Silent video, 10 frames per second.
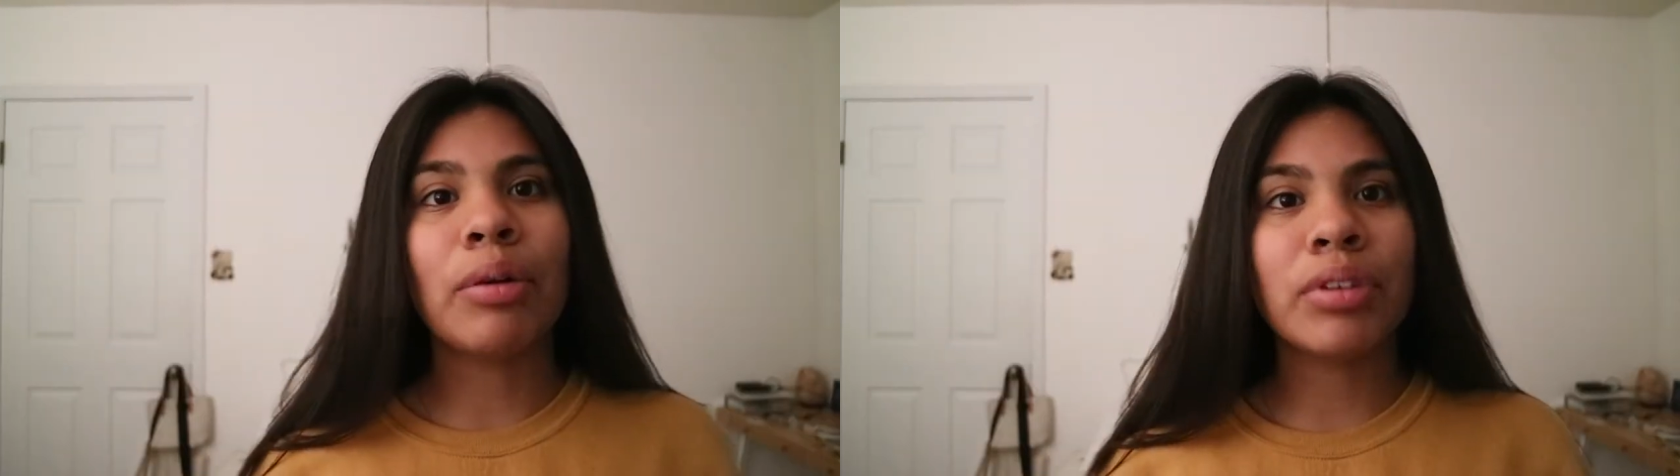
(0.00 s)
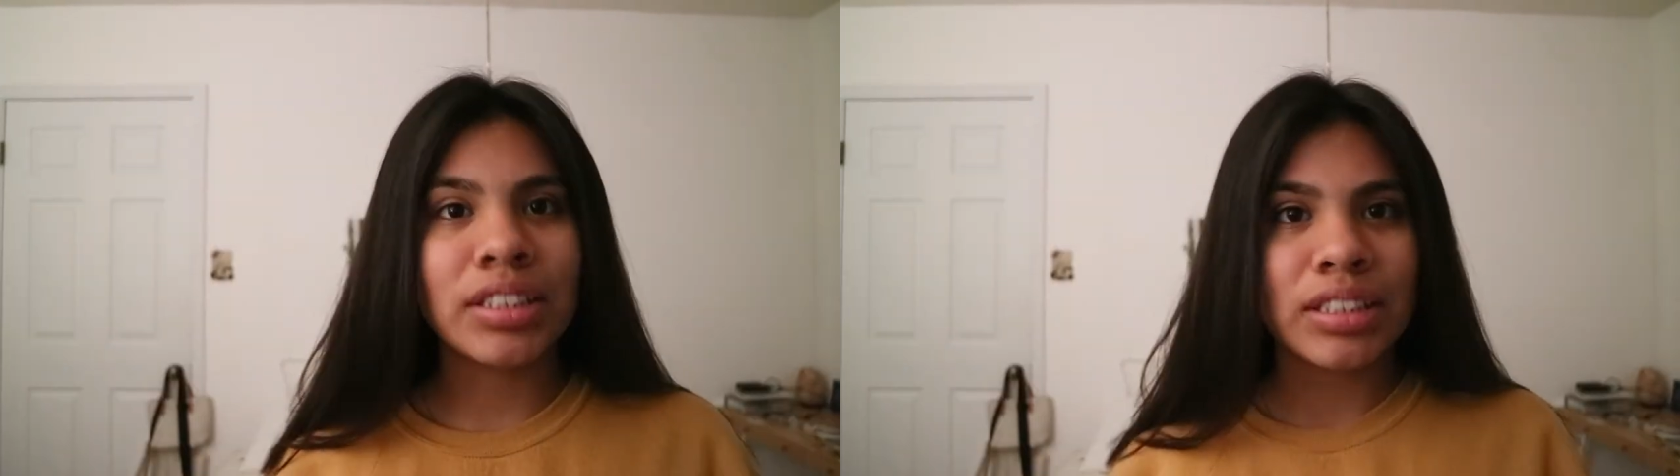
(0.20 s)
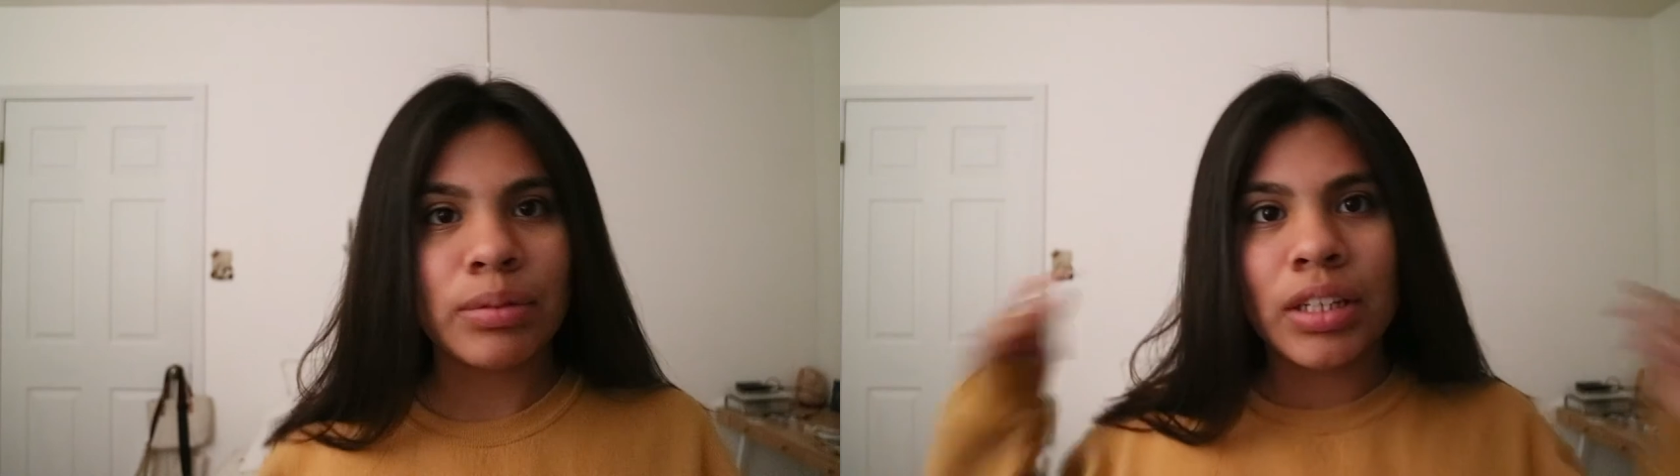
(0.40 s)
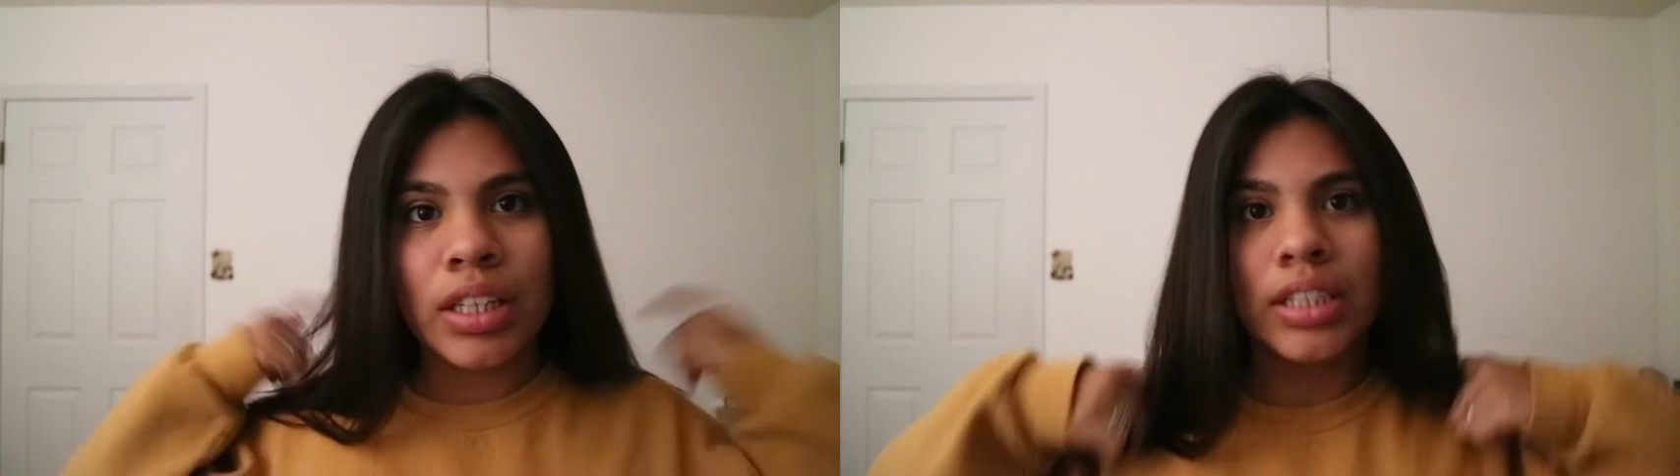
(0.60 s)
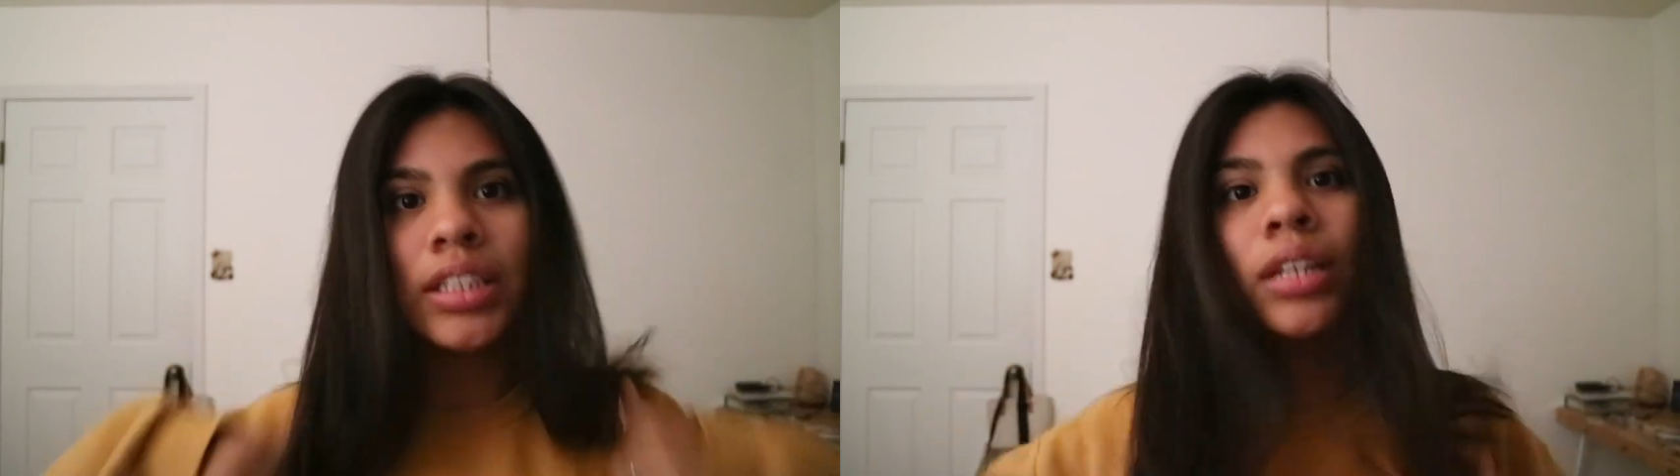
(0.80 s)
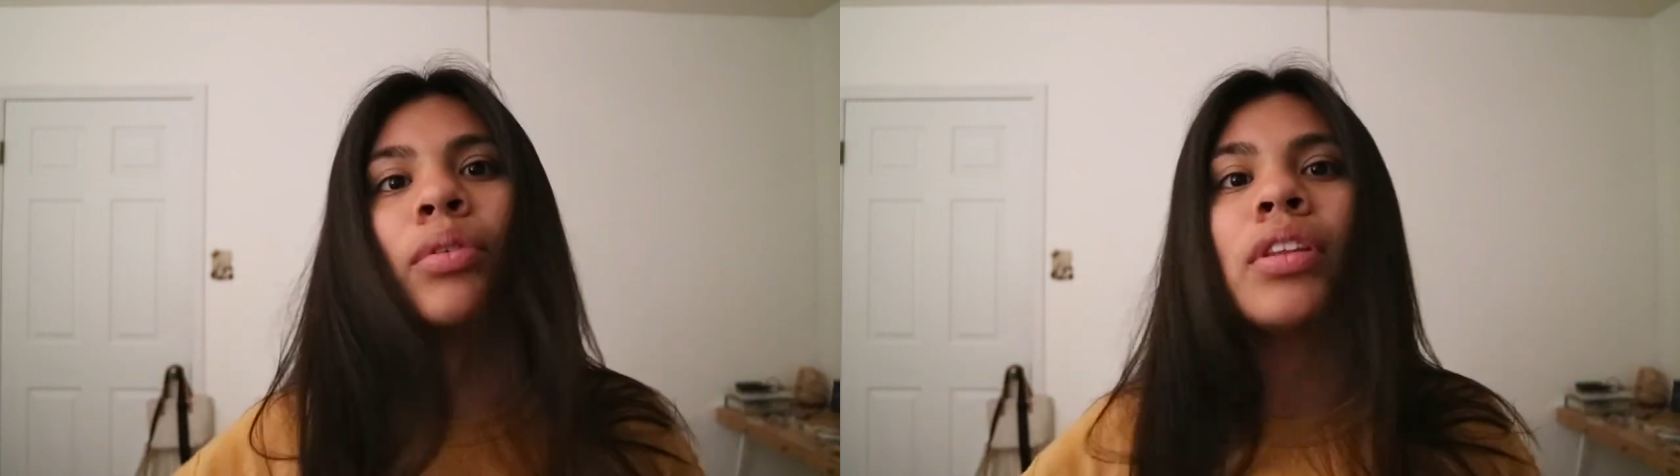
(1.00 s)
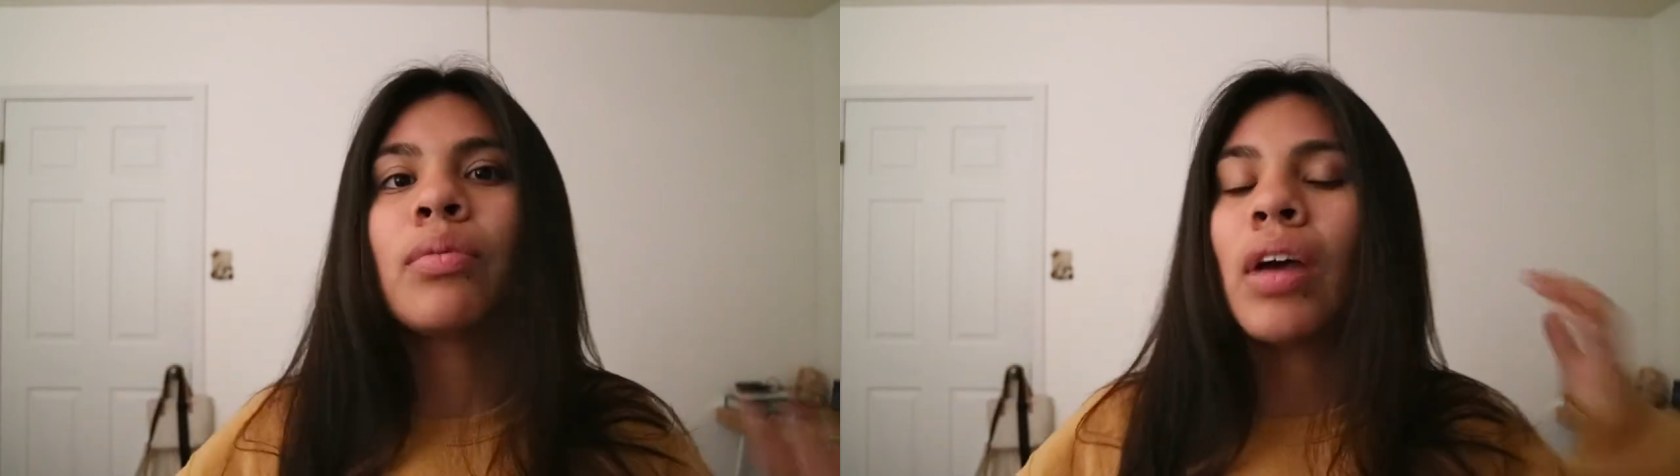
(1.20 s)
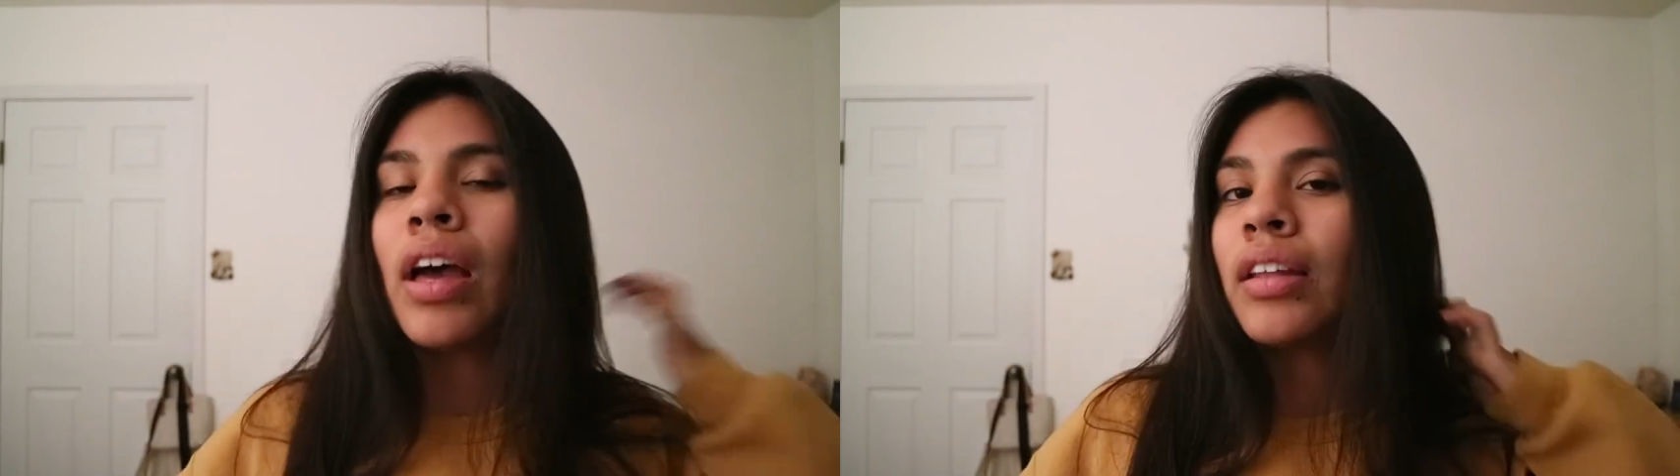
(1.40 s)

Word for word: I want to see what it looks like with